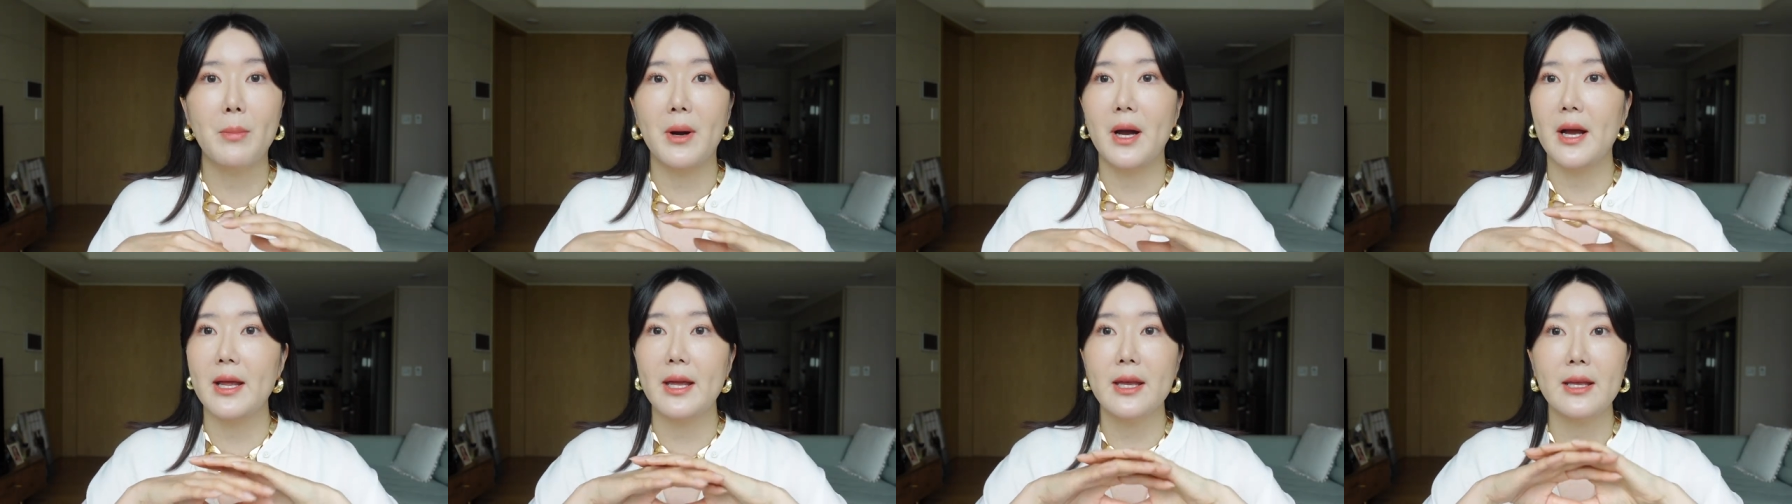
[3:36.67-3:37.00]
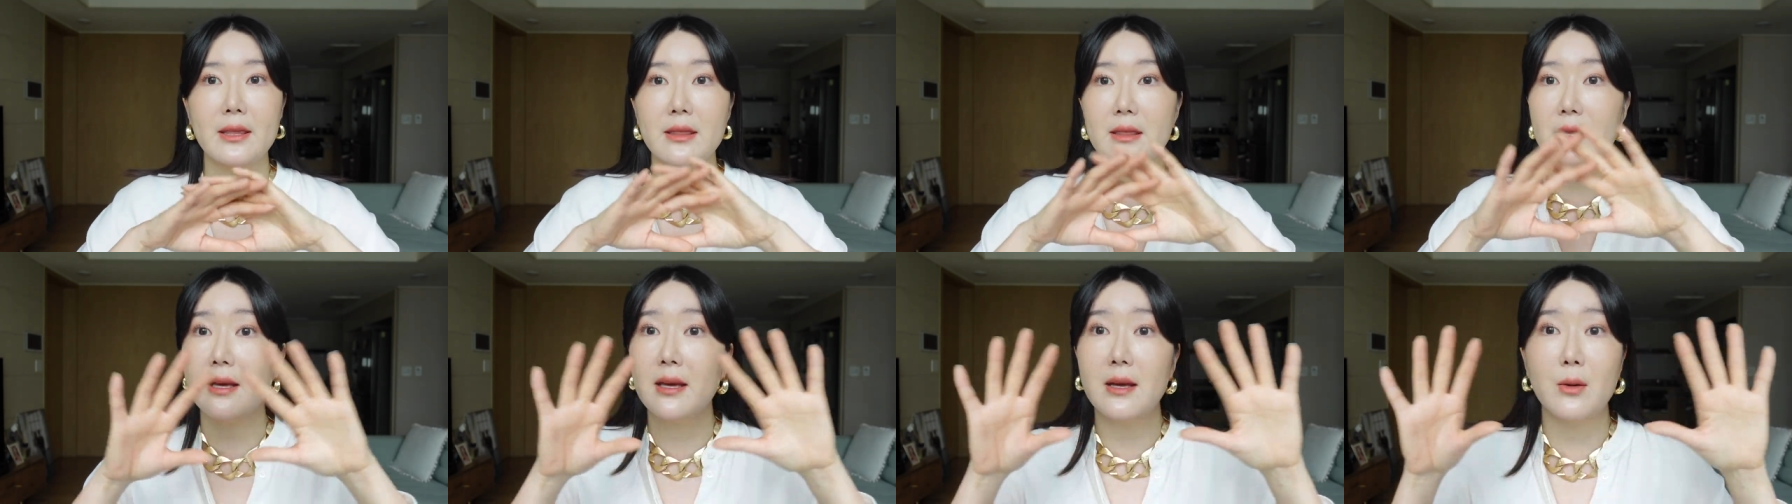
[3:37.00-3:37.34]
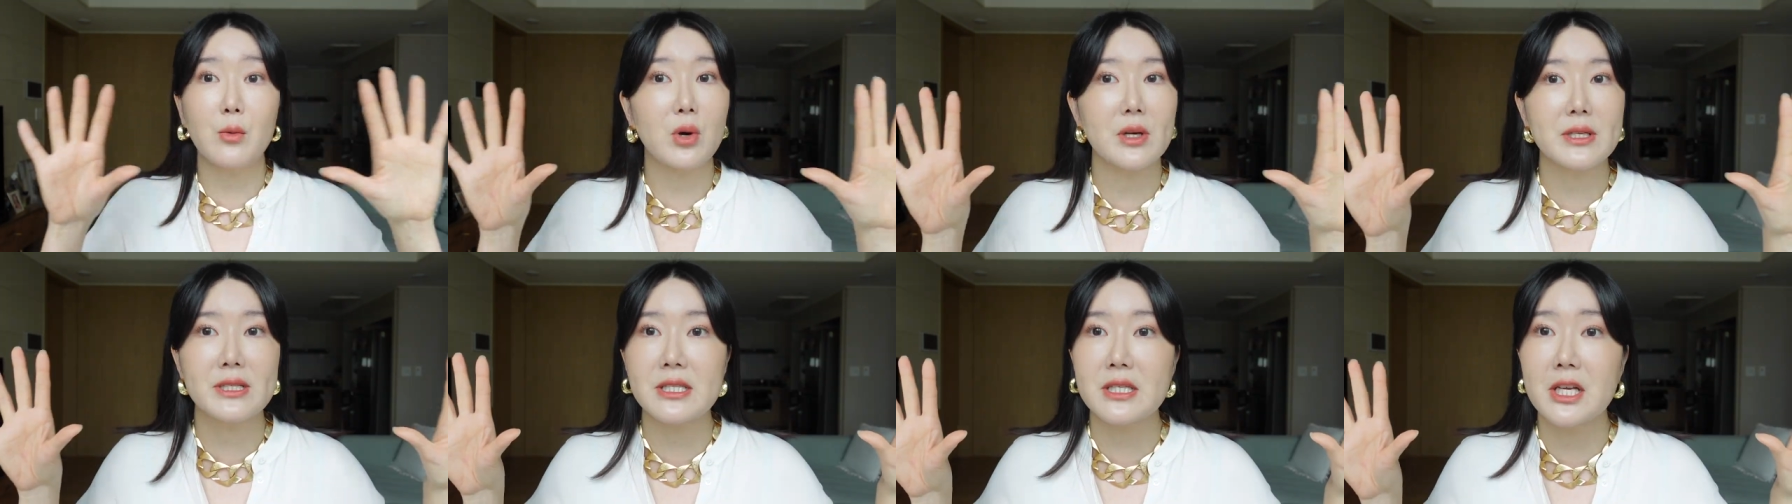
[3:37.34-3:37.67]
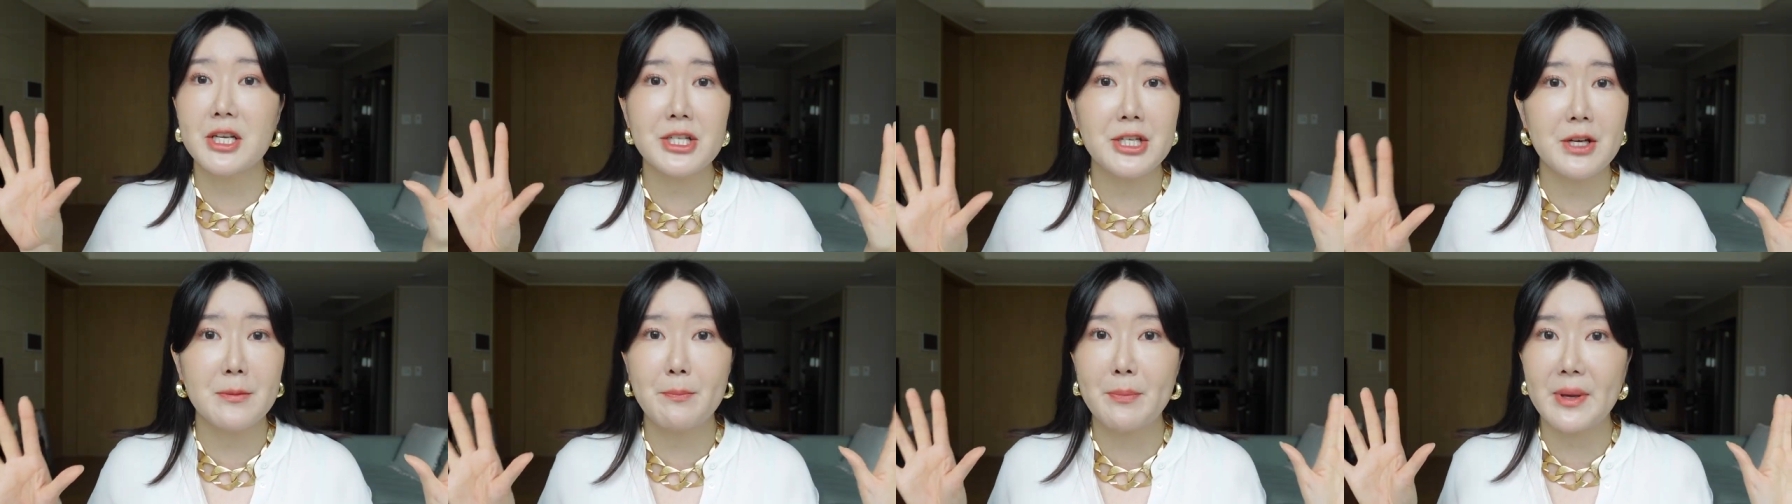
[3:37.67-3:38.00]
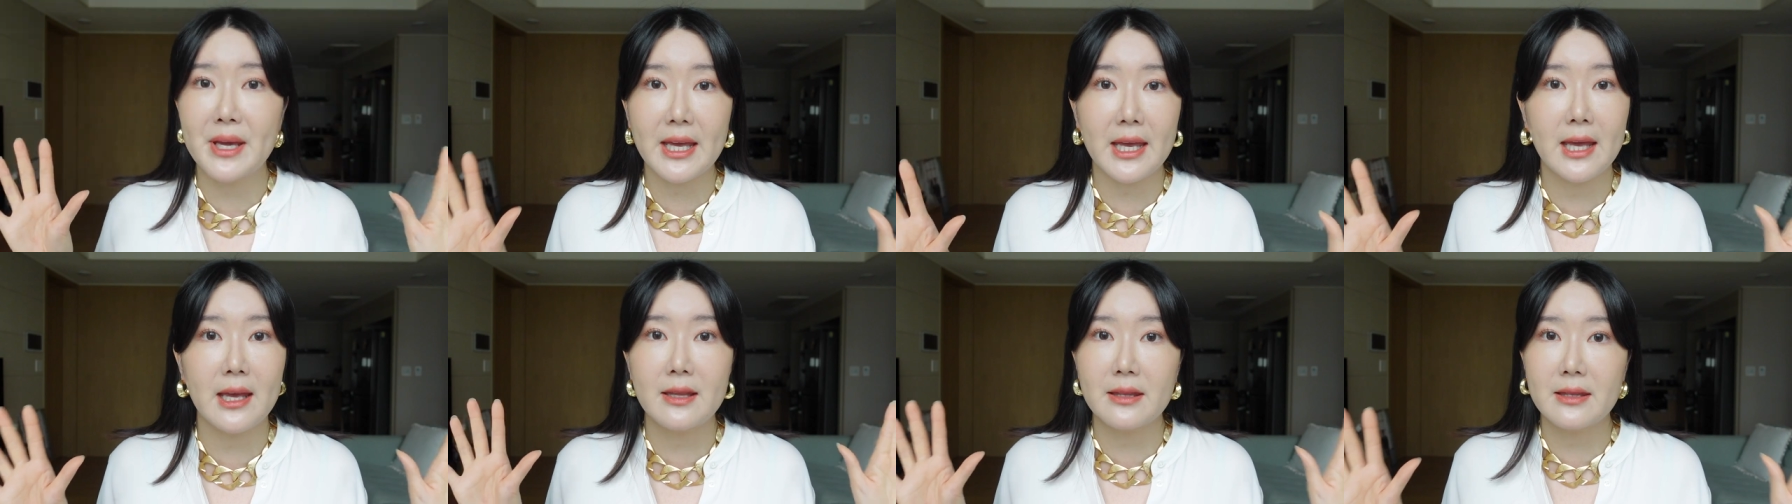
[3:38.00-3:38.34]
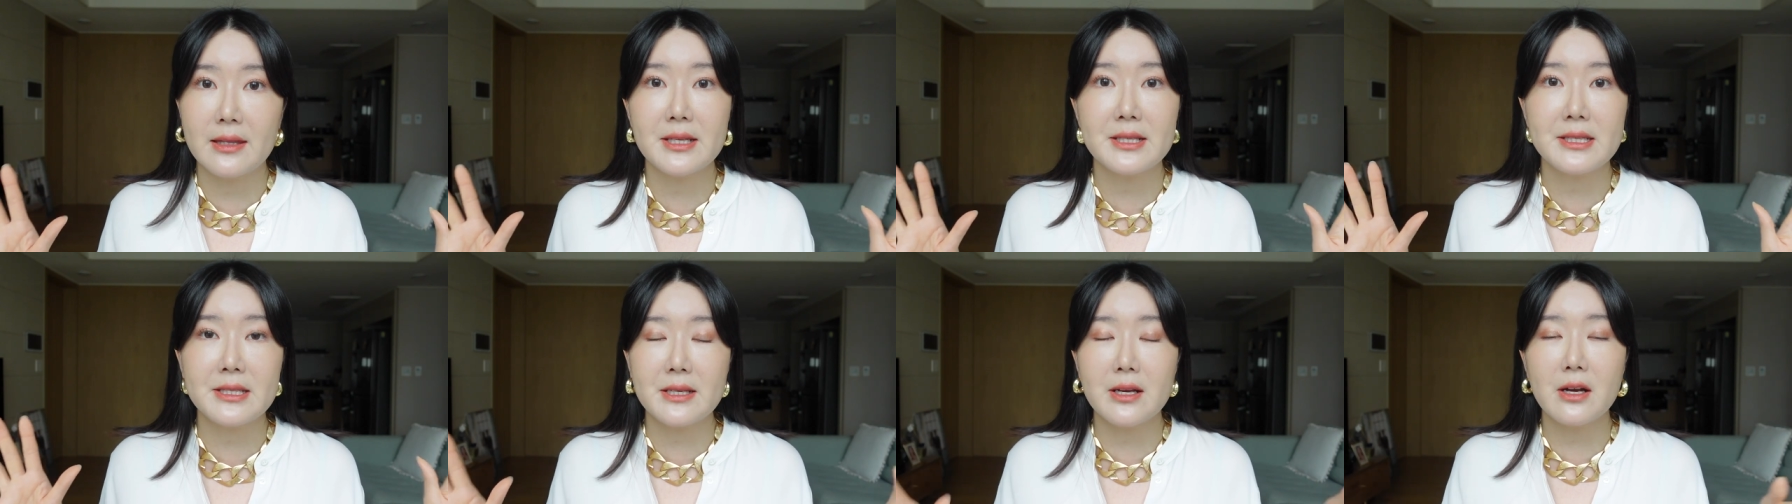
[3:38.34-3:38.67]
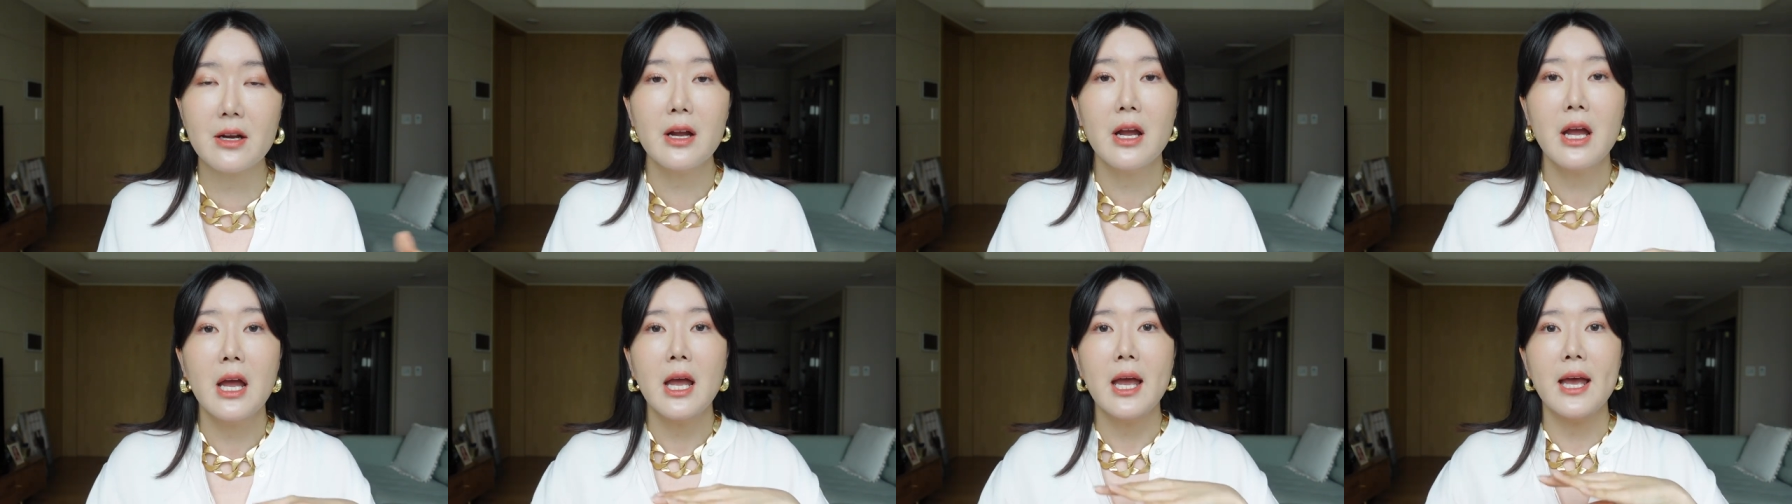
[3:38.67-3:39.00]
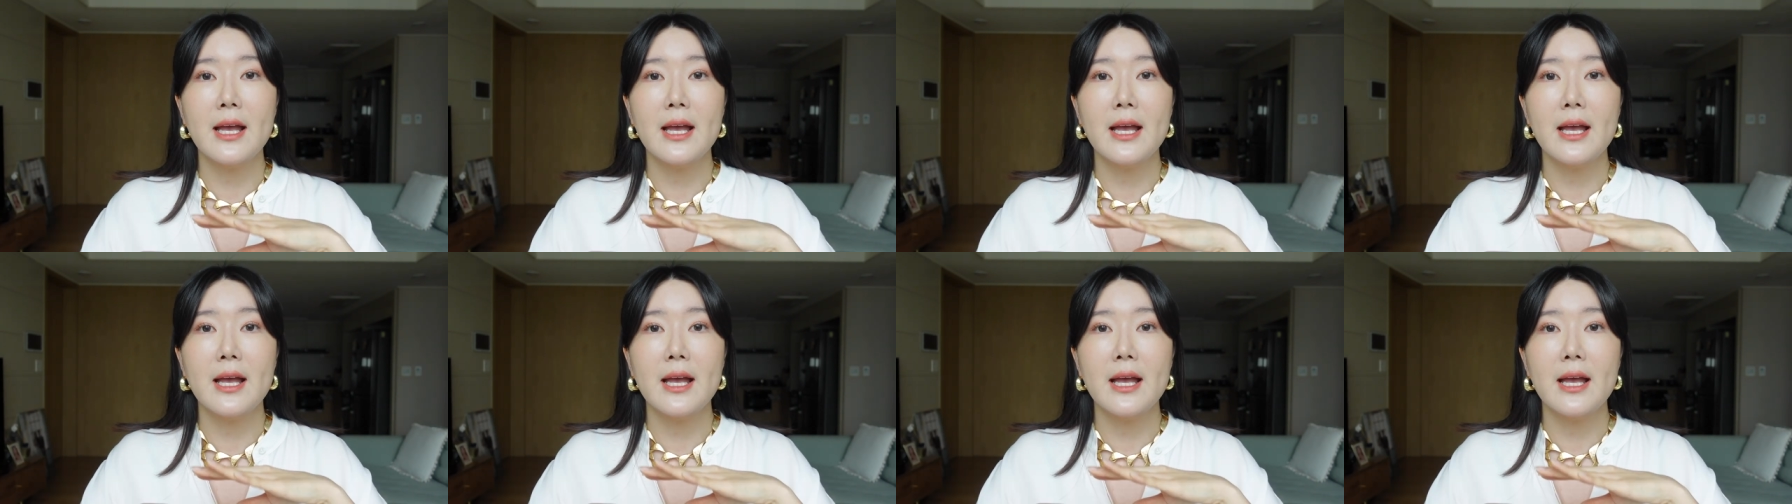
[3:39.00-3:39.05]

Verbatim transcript: but it was such a big hit this year,